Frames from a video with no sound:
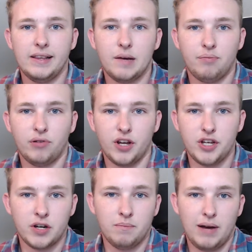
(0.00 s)
their product.
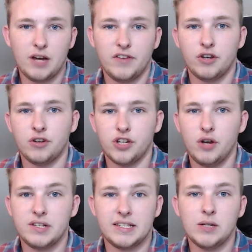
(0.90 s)
You can play with it, you can
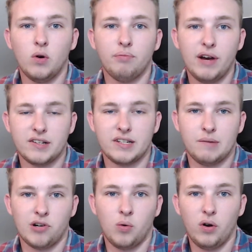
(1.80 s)
use it, see what breaks in
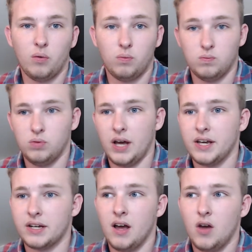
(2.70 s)
their product.
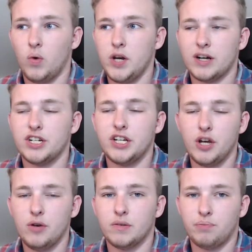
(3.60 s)
Like when you actually
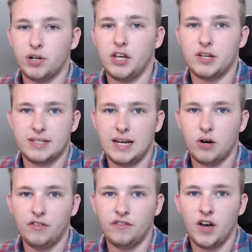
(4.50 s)
use a product
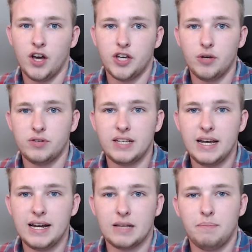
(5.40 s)
yourself, you
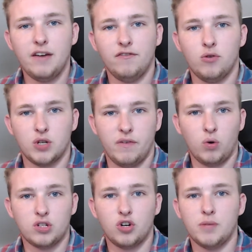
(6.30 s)
see the pitfalls of it,
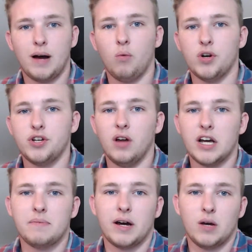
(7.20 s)
what's good about it, what do you like
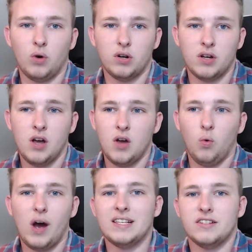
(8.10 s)
about it, what
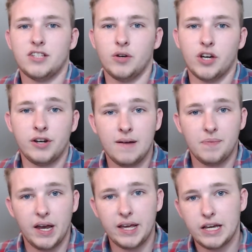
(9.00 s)
isn't so good,
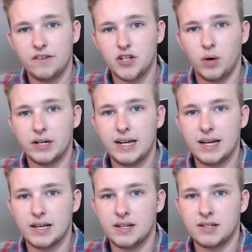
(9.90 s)
and it gives you
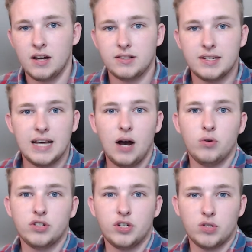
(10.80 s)
ideas to tell
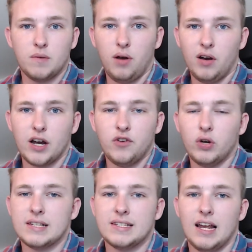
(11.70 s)
to your supplier. If you're
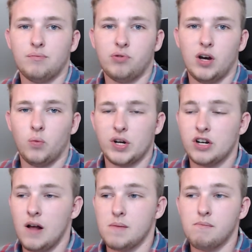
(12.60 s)
going to sell a product, which
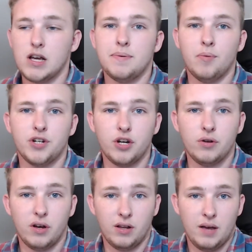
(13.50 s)
most people
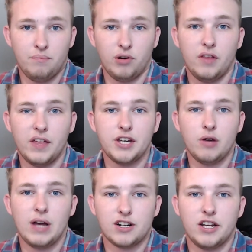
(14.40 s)
do, like product they
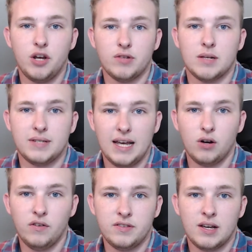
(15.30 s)
don't actually use
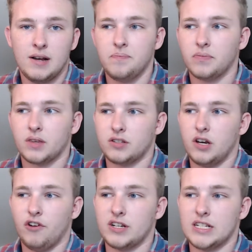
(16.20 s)
themselves.
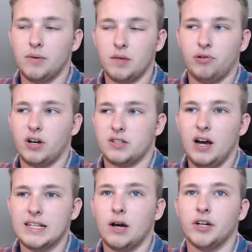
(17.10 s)
So for example, the products I
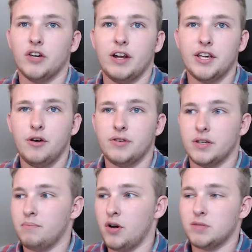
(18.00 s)
sell I don't really use,
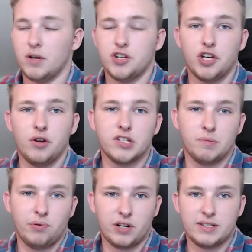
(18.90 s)
and most of my students, the
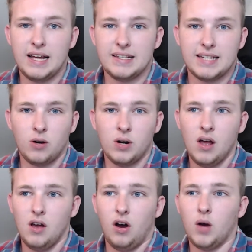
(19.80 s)
products they sell
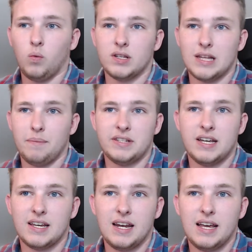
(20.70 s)
aren't ones they're
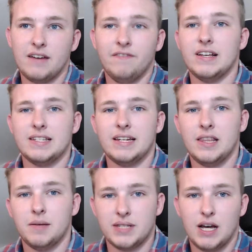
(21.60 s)
particularly invested
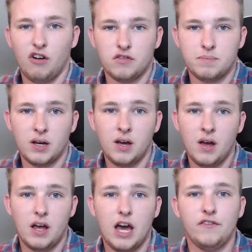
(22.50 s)
in themselves. But
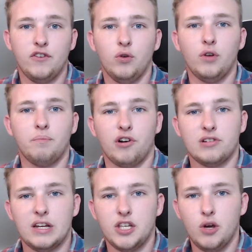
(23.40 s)
if you're not
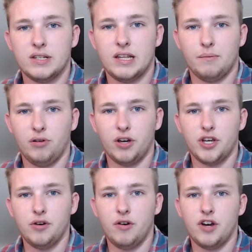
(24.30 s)
personally using that product,
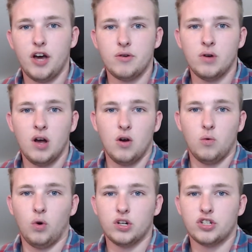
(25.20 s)
you don't know
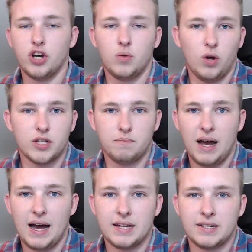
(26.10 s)
what's good, what's
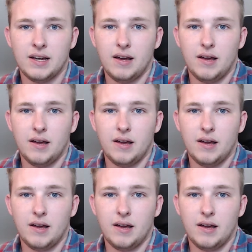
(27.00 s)
bad.